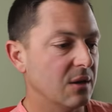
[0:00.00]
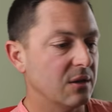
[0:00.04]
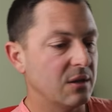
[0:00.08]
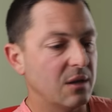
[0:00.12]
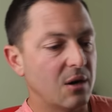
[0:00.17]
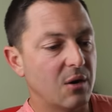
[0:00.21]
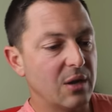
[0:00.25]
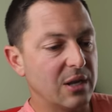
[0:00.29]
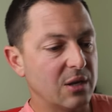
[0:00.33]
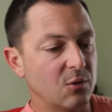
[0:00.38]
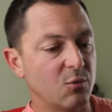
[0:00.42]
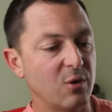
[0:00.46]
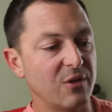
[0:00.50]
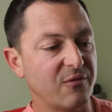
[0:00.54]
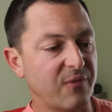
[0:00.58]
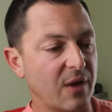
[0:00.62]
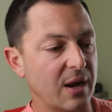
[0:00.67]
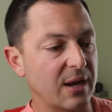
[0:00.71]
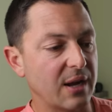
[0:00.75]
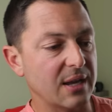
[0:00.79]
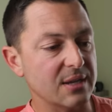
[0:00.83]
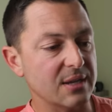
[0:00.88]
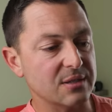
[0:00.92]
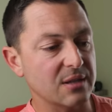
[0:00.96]
you know, he can
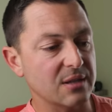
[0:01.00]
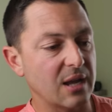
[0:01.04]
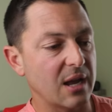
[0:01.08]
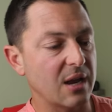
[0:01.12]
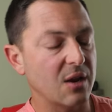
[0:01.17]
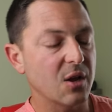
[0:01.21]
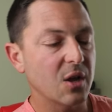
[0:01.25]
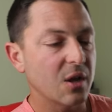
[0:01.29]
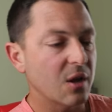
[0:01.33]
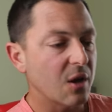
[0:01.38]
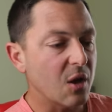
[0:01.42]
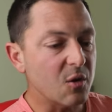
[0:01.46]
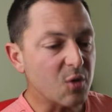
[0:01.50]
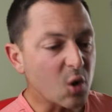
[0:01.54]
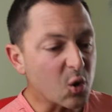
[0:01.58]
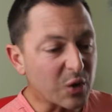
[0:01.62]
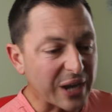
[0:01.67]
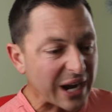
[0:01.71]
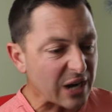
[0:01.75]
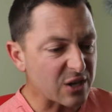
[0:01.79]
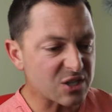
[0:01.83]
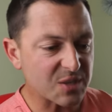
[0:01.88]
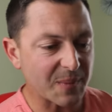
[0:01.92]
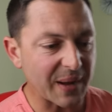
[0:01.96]
refinance later. Who
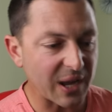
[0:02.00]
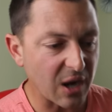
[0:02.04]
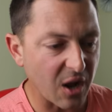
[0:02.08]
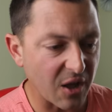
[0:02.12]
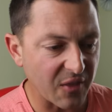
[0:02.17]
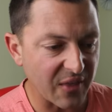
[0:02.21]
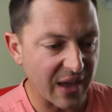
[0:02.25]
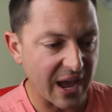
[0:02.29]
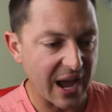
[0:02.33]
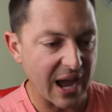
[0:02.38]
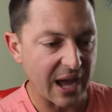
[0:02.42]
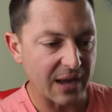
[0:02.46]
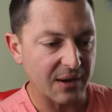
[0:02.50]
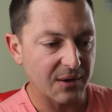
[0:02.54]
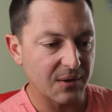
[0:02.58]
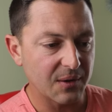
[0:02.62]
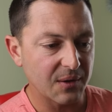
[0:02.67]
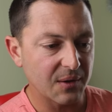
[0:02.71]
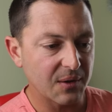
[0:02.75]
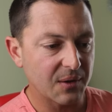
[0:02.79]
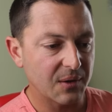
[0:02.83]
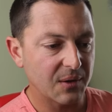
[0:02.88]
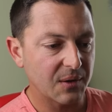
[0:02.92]
cares about all that?